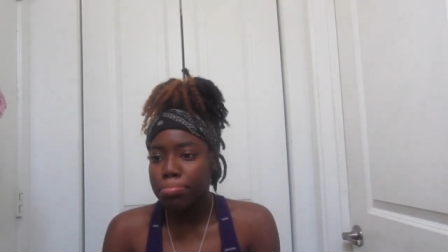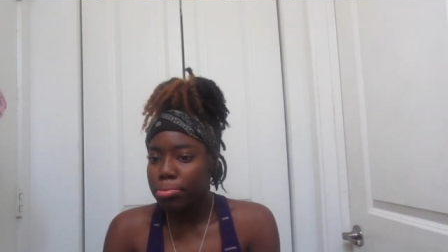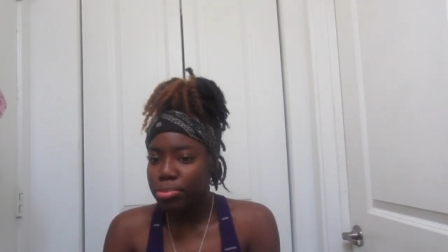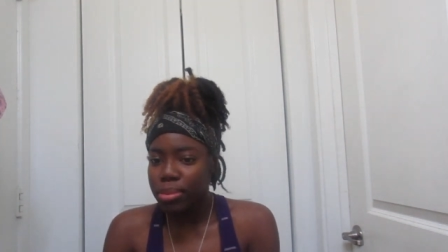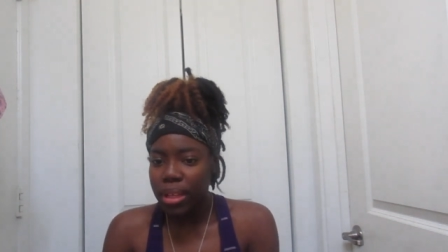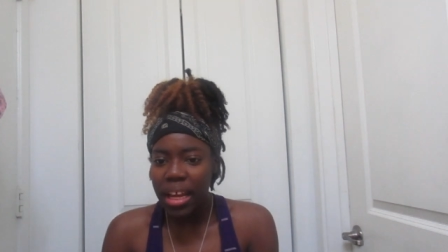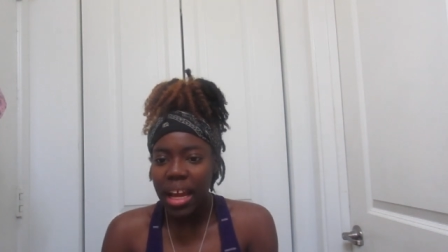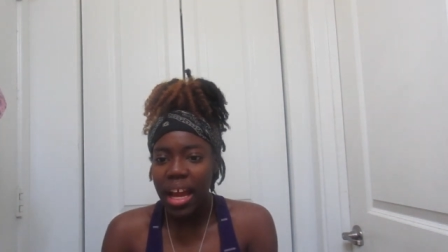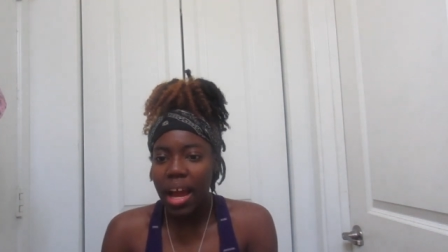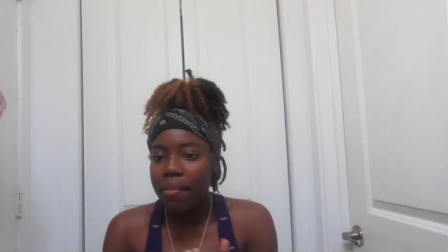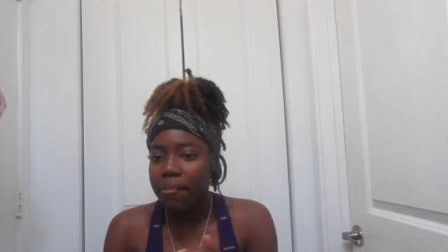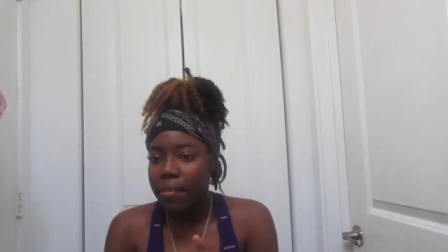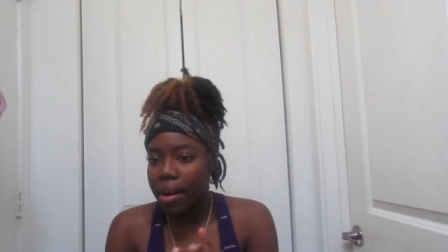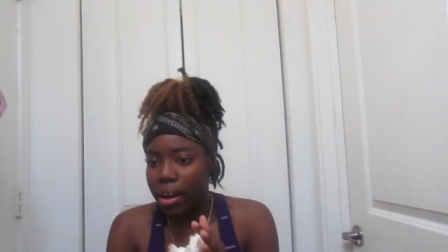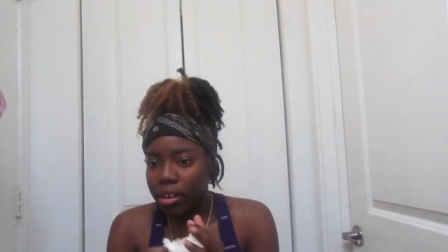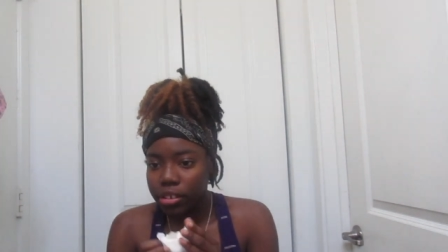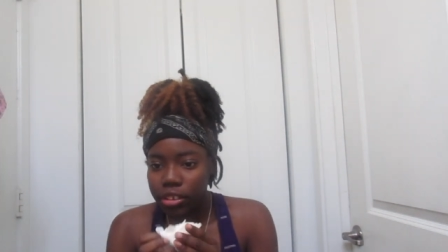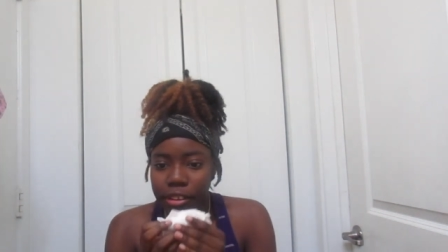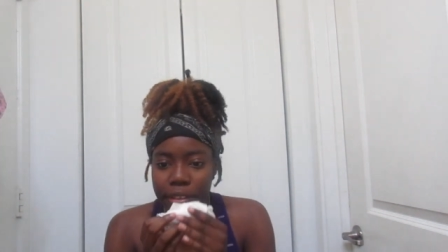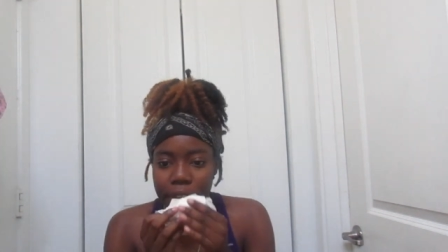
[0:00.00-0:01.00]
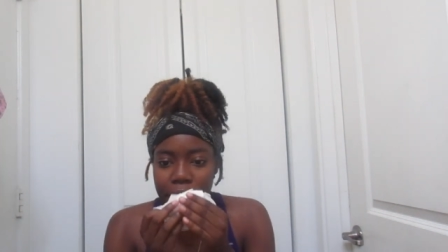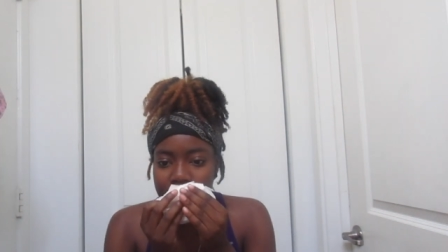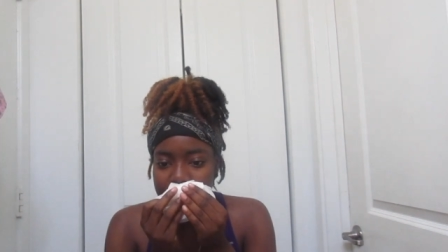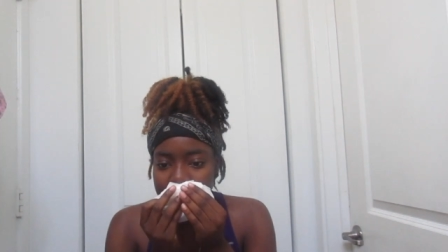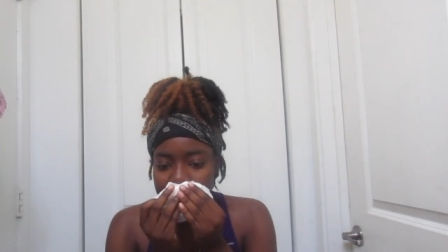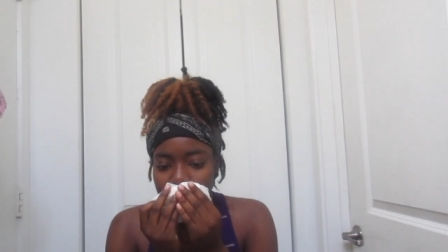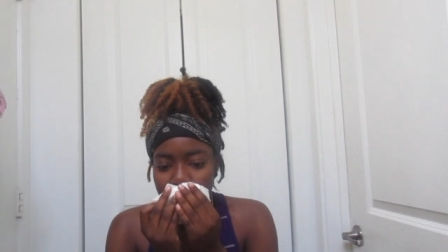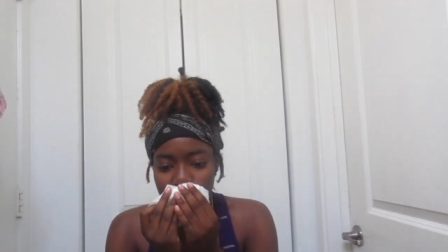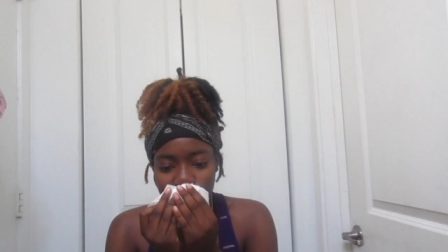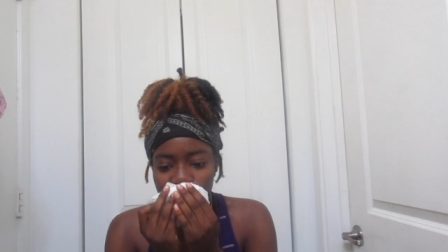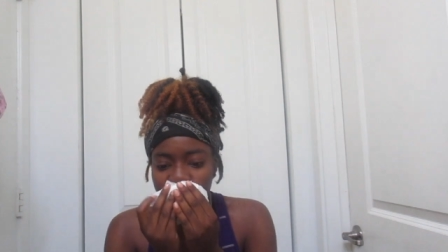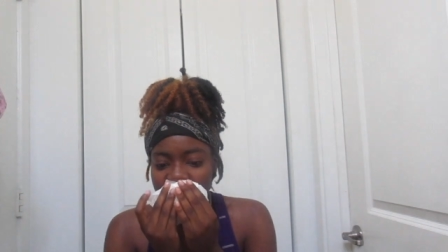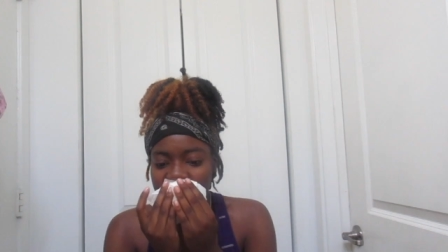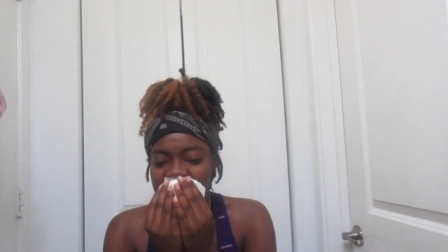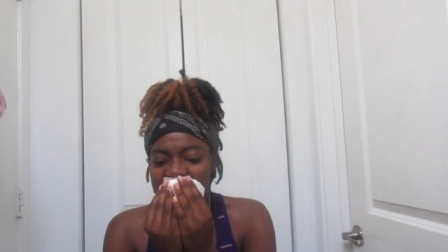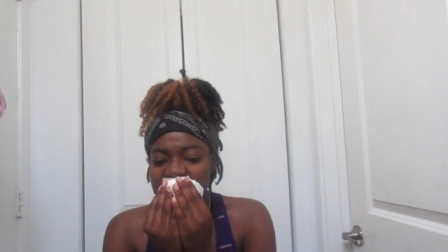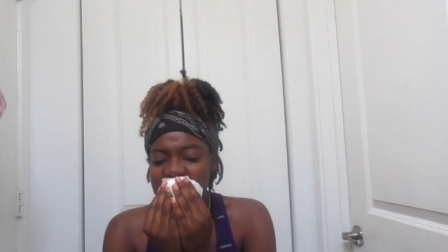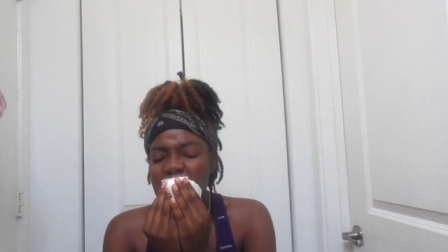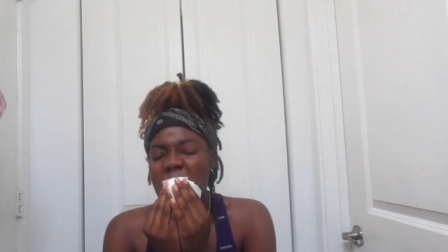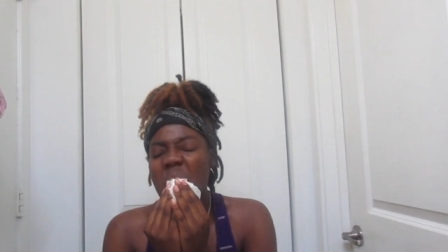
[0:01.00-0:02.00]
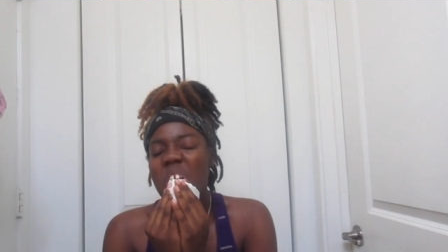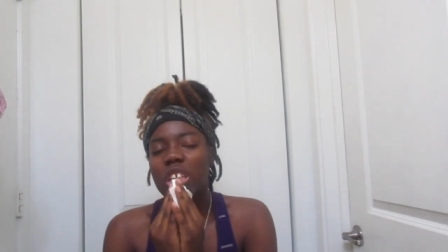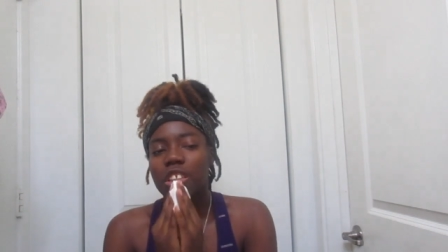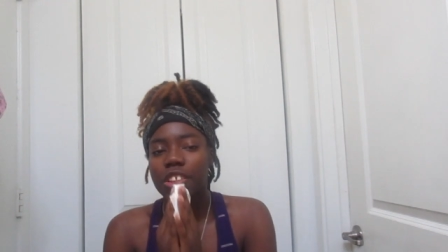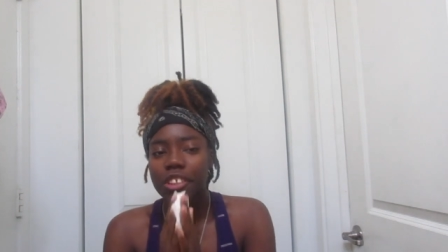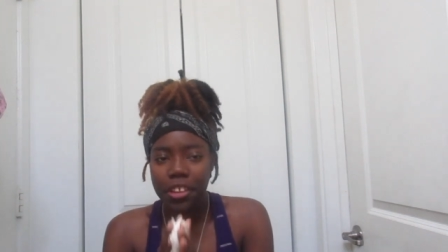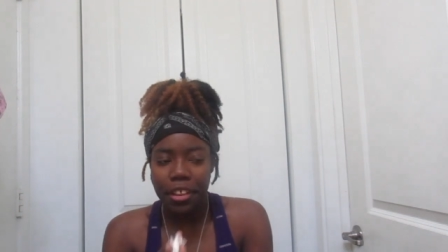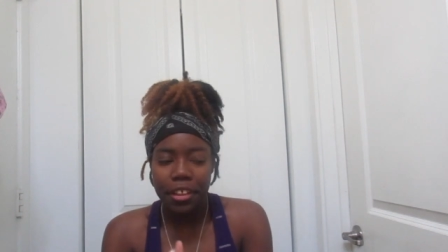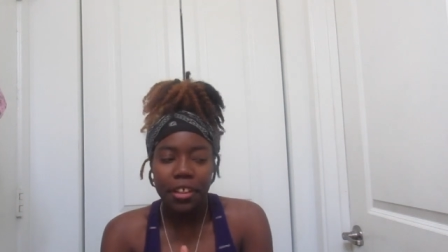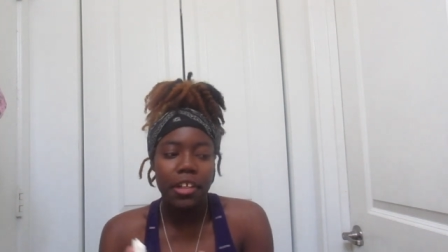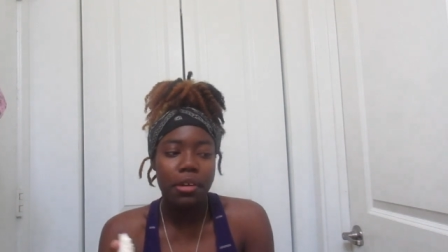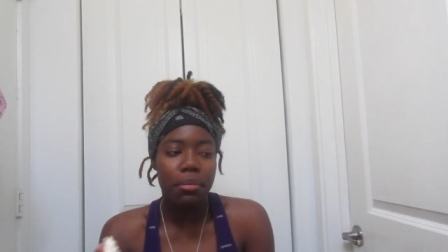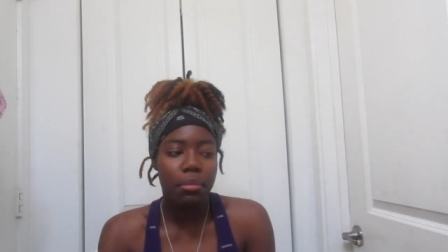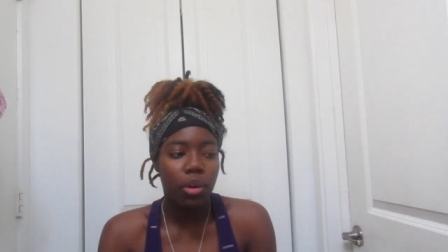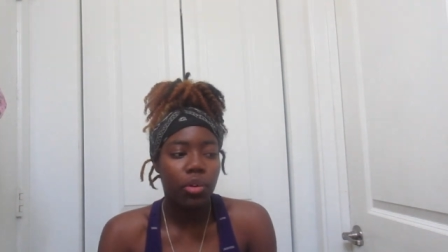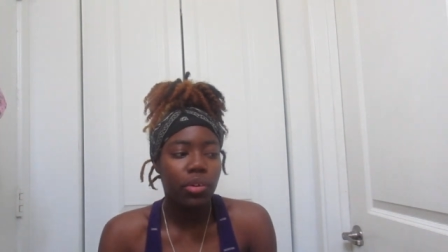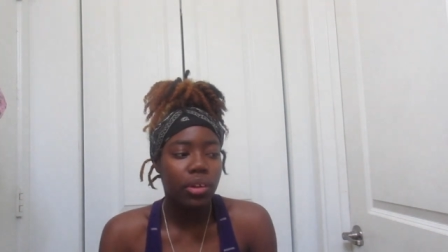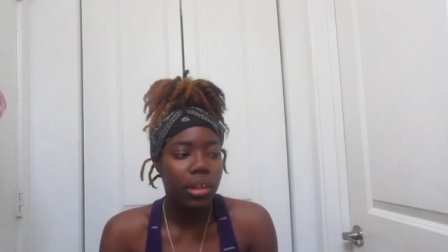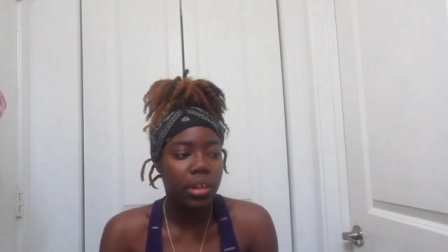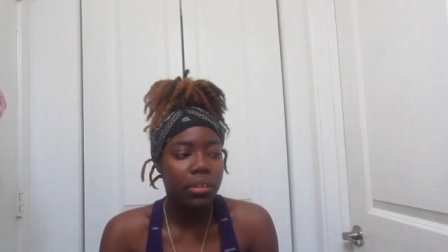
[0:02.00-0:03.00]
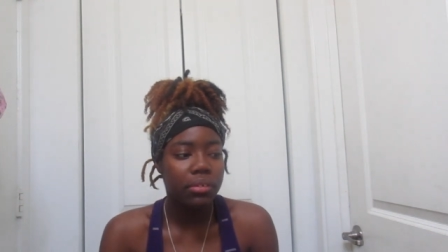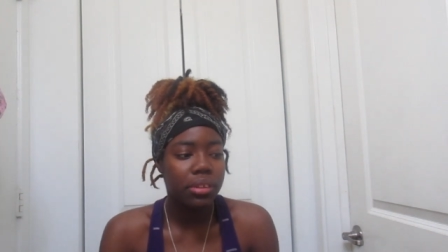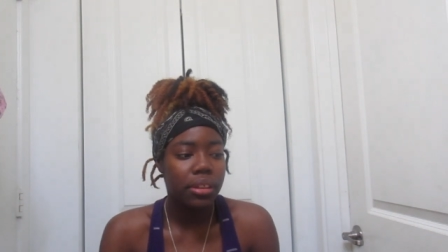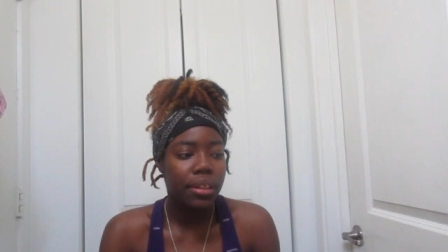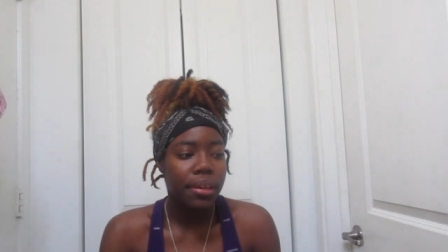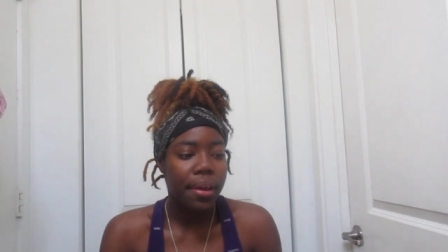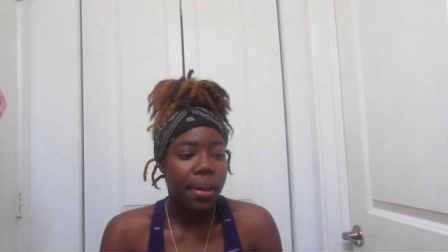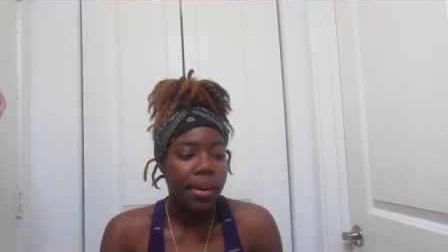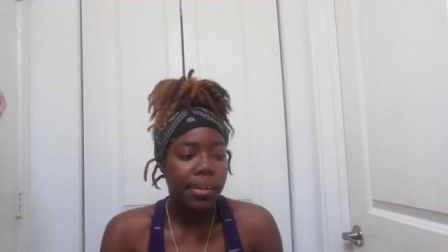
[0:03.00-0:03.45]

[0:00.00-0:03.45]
they have ulterior, mo ulterior motives